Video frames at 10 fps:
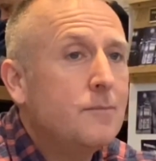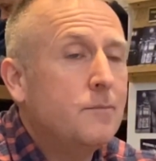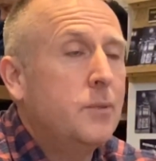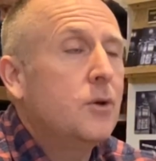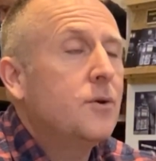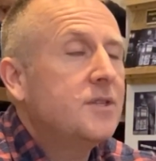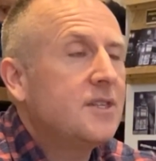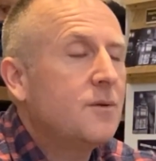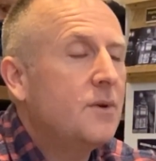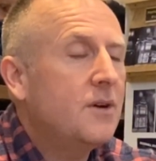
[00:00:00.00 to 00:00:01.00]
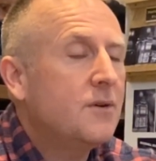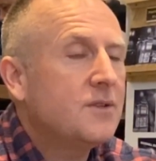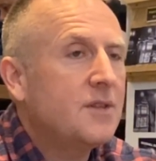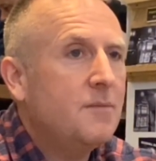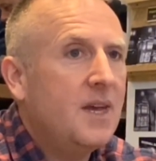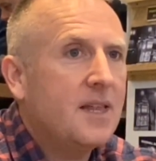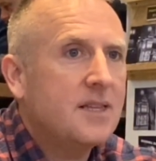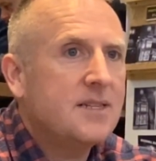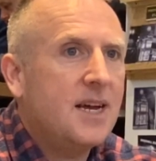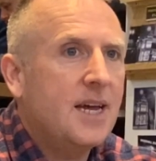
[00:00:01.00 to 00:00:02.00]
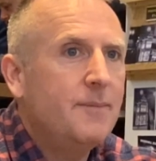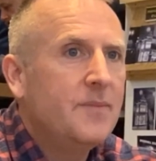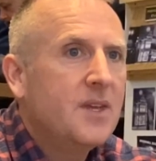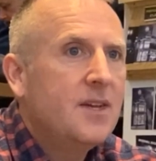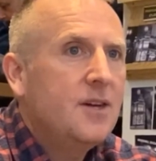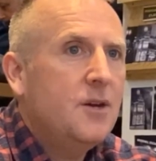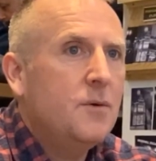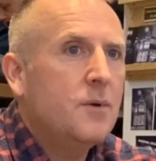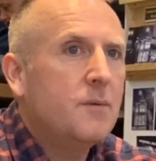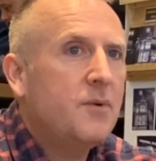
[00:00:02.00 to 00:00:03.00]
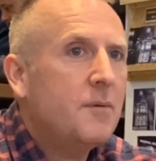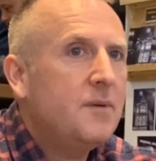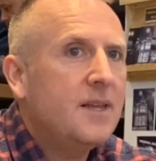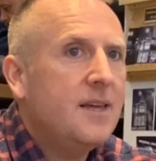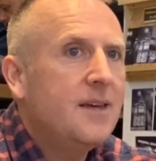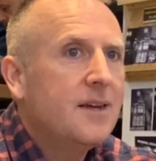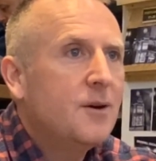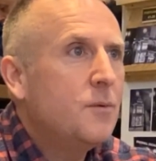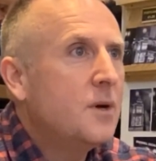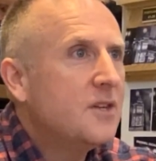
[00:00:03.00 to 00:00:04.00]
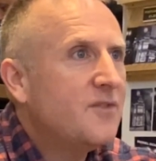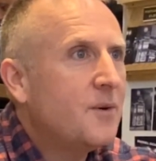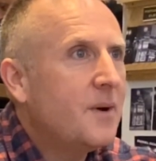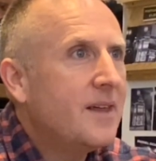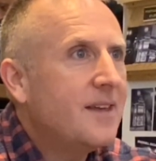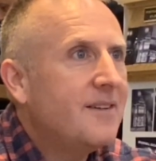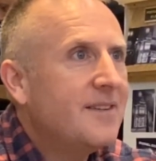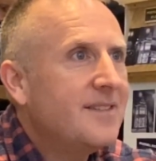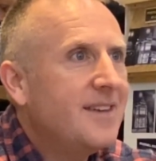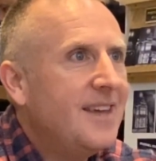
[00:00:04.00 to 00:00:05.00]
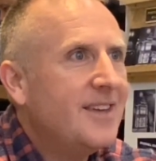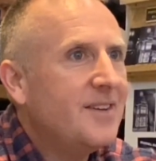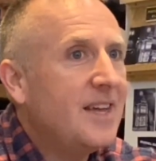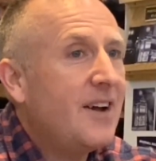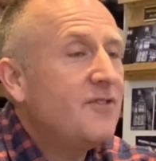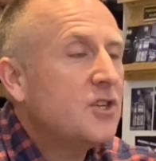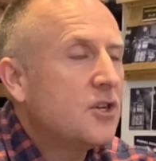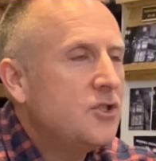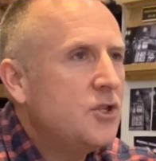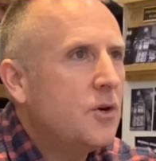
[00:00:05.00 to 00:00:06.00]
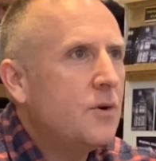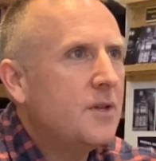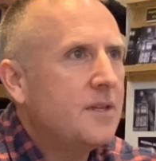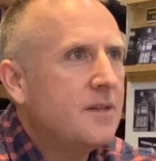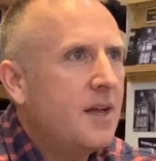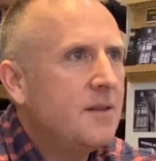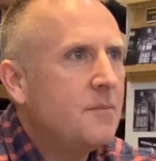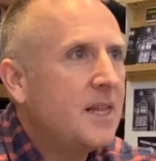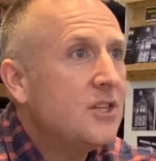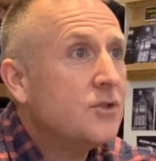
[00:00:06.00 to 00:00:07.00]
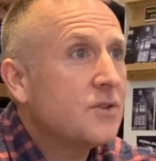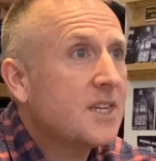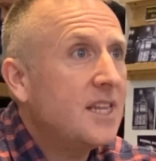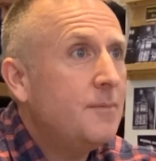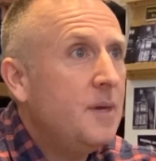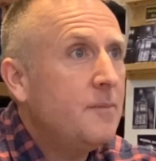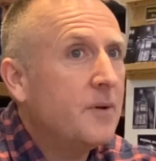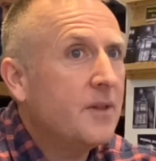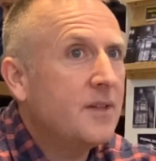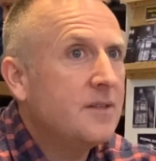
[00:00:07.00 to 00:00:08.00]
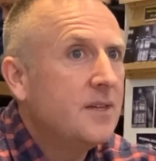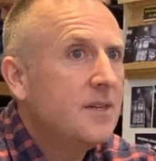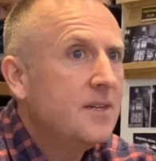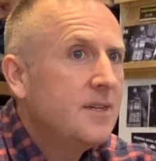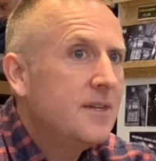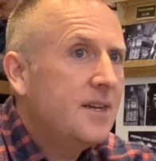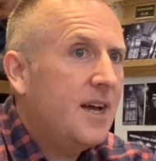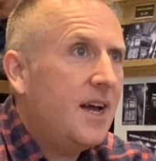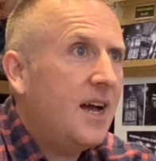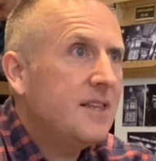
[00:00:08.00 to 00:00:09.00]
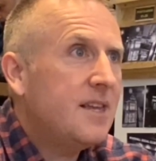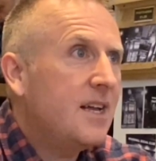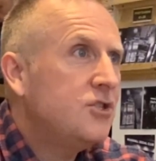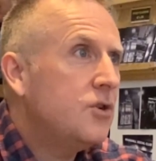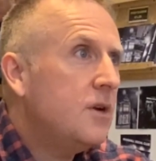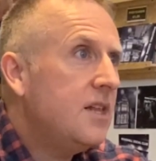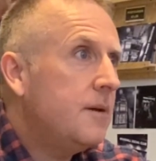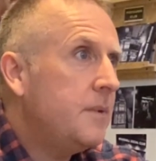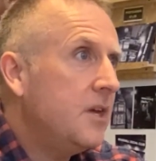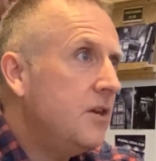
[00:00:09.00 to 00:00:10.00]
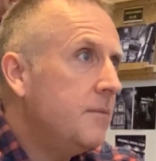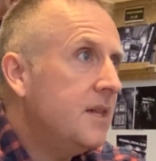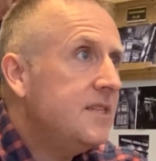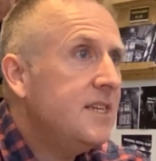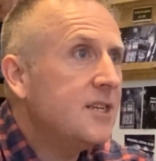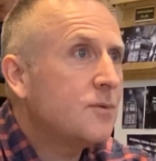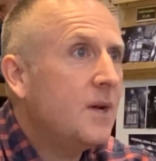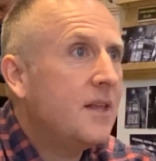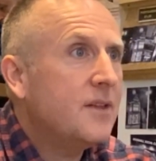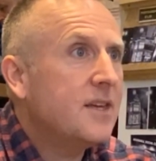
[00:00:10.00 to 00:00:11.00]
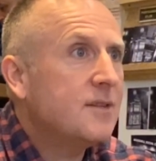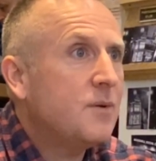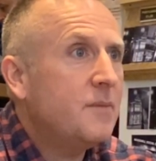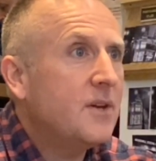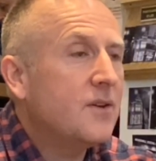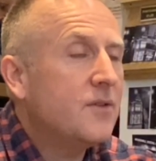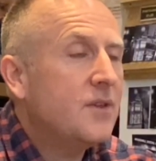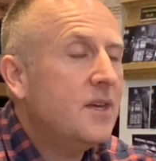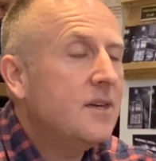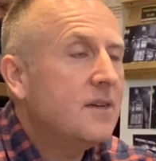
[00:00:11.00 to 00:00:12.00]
blokes as they were older than me at the time, who were probably worse for weather, and you know, you having to cajole and manage those kind of people, and show a little bit of humility as well, I think is probably a good thing.